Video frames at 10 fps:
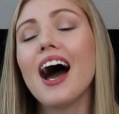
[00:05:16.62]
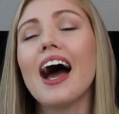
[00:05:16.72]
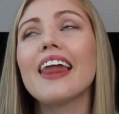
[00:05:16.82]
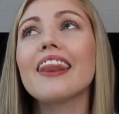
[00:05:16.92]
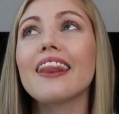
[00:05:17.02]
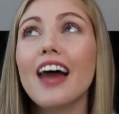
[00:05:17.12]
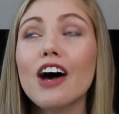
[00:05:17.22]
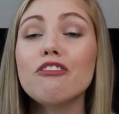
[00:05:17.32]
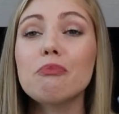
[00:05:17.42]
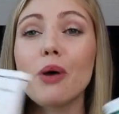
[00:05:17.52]
I
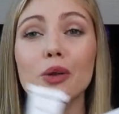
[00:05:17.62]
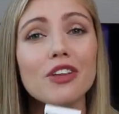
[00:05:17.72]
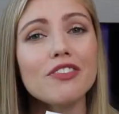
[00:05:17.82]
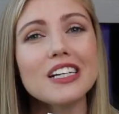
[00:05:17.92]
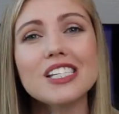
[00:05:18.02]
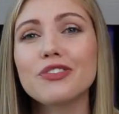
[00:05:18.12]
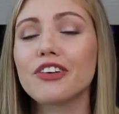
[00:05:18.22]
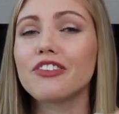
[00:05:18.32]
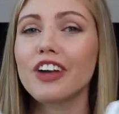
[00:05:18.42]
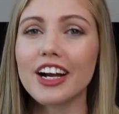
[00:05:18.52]
love both of these
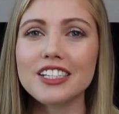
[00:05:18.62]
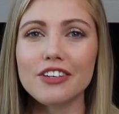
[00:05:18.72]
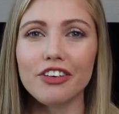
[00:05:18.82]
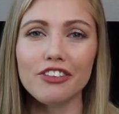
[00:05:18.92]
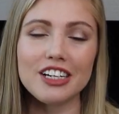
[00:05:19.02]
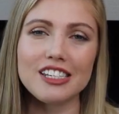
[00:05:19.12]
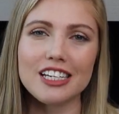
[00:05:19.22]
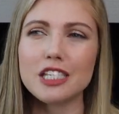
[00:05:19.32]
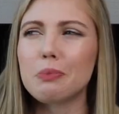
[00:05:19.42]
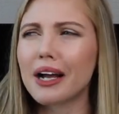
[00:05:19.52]
for very different
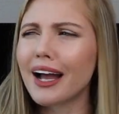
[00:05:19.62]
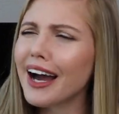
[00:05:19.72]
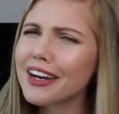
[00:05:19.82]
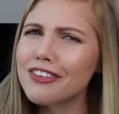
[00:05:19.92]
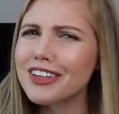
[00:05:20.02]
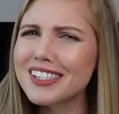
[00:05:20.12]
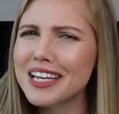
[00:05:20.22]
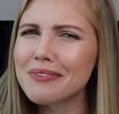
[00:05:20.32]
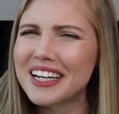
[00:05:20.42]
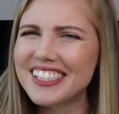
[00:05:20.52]
reasons, but kind of for the
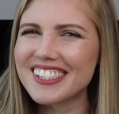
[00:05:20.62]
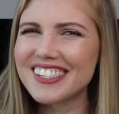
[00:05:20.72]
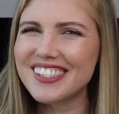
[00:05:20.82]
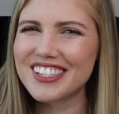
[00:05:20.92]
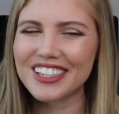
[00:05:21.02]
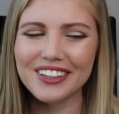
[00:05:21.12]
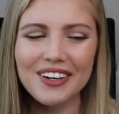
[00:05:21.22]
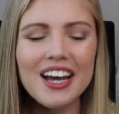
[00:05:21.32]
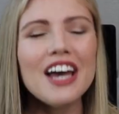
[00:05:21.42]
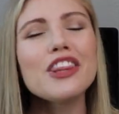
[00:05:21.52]
same reasons
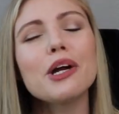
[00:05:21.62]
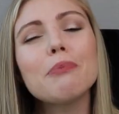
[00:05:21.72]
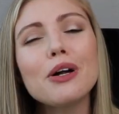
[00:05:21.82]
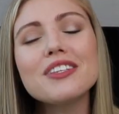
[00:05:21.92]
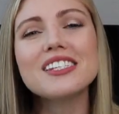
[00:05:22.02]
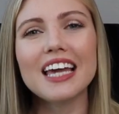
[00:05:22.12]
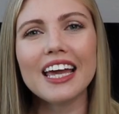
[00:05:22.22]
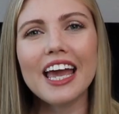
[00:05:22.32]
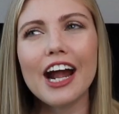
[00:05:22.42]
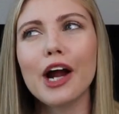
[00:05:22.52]
too. They're both
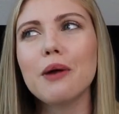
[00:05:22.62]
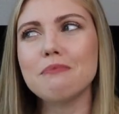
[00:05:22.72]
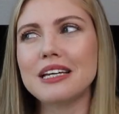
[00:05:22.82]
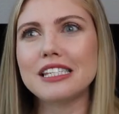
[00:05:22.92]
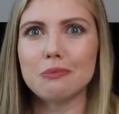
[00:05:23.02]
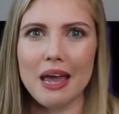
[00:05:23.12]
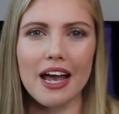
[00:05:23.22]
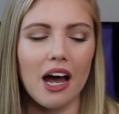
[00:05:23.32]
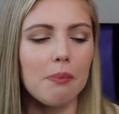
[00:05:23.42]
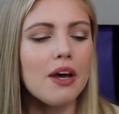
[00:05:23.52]
skincare meets
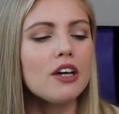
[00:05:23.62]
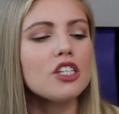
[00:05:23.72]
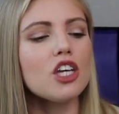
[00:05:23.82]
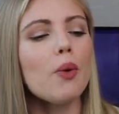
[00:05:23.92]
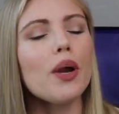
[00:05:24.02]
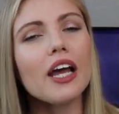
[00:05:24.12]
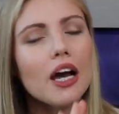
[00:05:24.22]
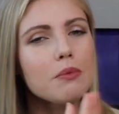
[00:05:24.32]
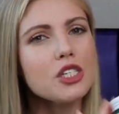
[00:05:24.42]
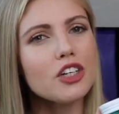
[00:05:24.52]
makeup. So when it
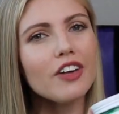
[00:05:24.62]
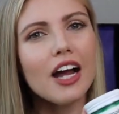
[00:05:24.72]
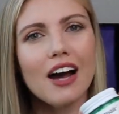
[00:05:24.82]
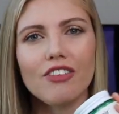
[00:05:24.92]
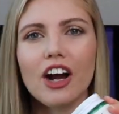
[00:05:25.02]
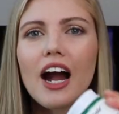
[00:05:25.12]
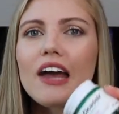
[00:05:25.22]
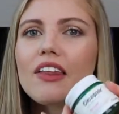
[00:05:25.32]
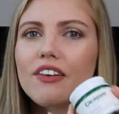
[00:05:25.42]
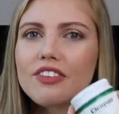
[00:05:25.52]
comes to Recover,
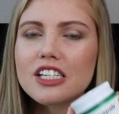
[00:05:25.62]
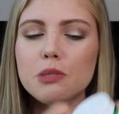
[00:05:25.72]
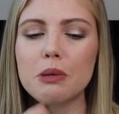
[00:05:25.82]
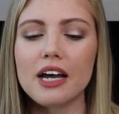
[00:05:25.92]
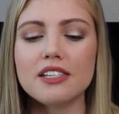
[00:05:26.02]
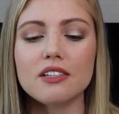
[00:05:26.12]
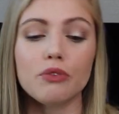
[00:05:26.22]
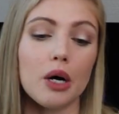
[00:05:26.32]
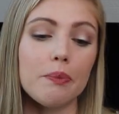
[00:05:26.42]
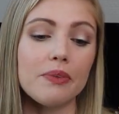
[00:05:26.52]
I love this because,
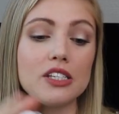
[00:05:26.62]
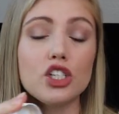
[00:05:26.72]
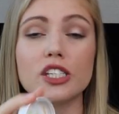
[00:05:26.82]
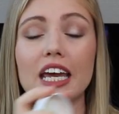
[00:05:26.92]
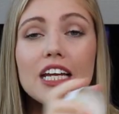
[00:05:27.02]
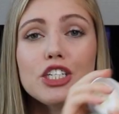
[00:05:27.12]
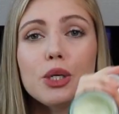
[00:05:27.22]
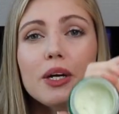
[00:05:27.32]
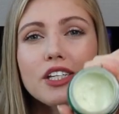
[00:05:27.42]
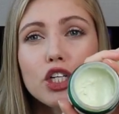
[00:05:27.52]
well, let's just get
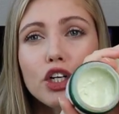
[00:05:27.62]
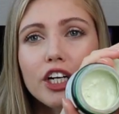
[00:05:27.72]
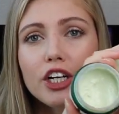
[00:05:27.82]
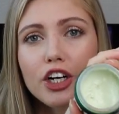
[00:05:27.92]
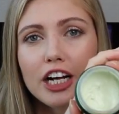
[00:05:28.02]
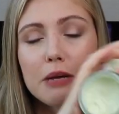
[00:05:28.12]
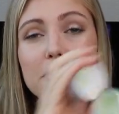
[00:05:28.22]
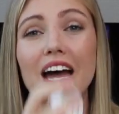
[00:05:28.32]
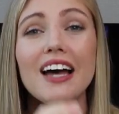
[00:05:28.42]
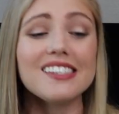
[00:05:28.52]
into it. It's a green cream
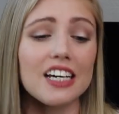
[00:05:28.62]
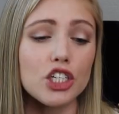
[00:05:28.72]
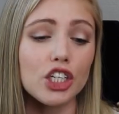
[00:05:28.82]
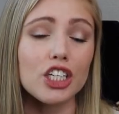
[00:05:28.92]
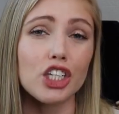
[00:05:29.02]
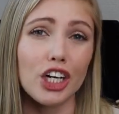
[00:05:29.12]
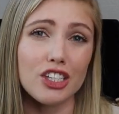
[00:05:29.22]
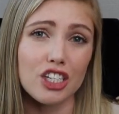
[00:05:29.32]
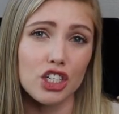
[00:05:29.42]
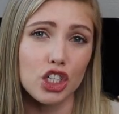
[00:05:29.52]
that essentially
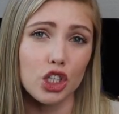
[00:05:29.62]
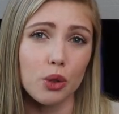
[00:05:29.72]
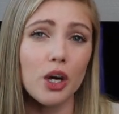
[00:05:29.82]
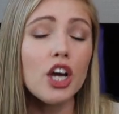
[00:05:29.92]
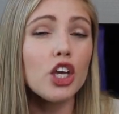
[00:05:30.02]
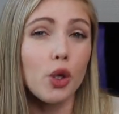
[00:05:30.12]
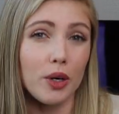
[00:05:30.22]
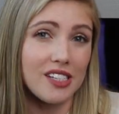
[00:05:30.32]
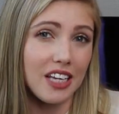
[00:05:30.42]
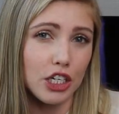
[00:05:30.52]
turns into
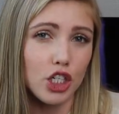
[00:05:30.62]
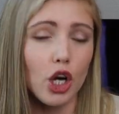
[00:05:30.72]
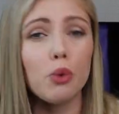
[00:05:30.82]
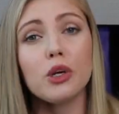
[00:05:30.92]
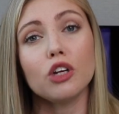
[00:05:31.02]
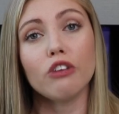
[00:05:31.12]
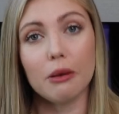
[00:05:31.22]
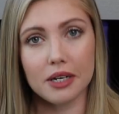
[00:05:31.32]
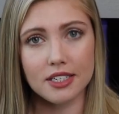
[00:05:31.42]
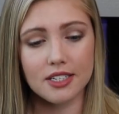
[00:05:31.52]
your skin tone when you
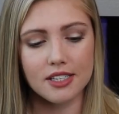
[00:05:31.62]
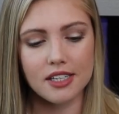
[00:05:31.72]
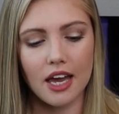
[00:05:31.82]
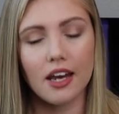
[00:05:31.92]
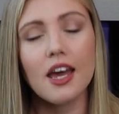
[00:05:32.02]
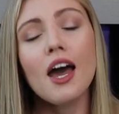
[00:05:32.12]
rub it into the skin.